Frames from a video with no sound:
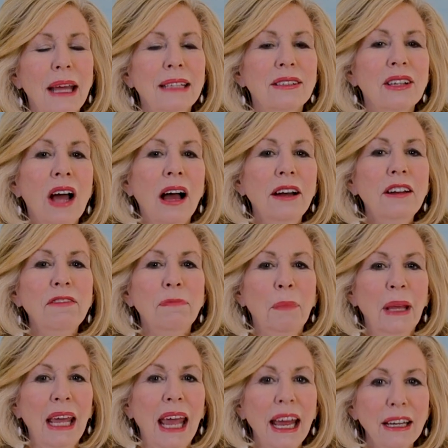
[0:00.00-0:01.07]
it's kind of
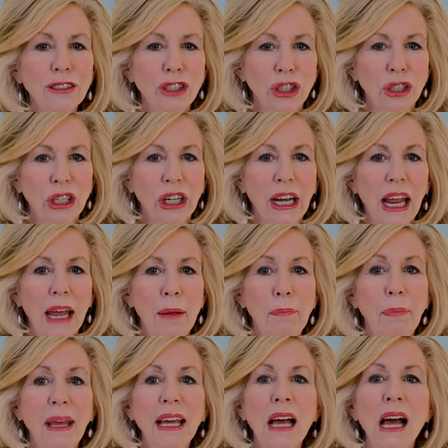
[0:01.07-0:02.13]

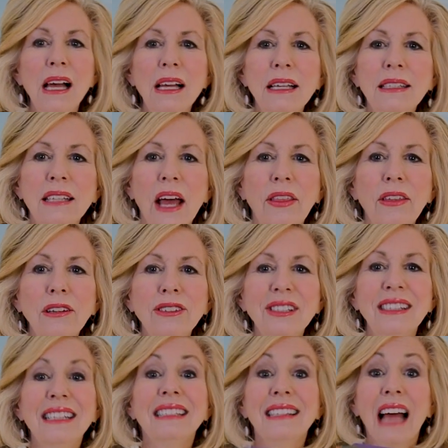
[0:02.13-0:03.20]
meandered because
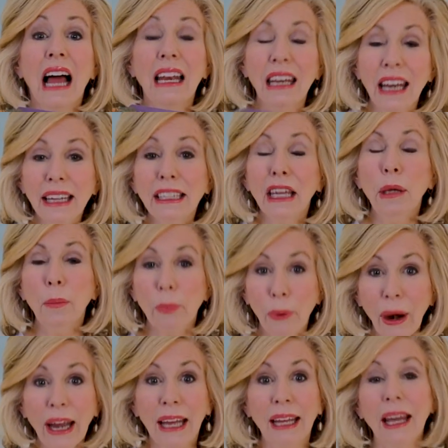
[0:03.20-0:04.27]
there's this lucky
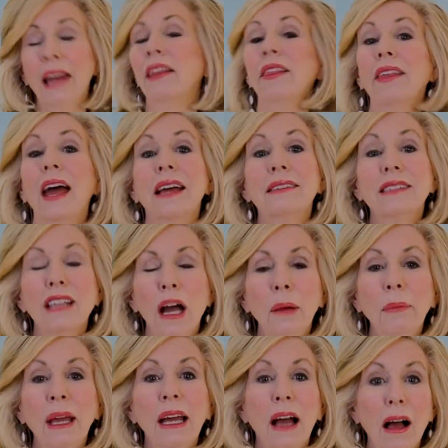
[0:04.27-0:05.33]
break that is
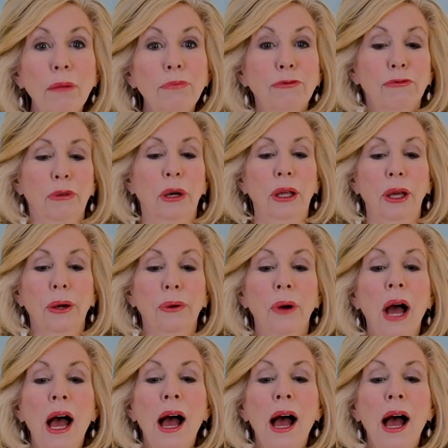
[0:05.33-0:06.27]
coming up for you.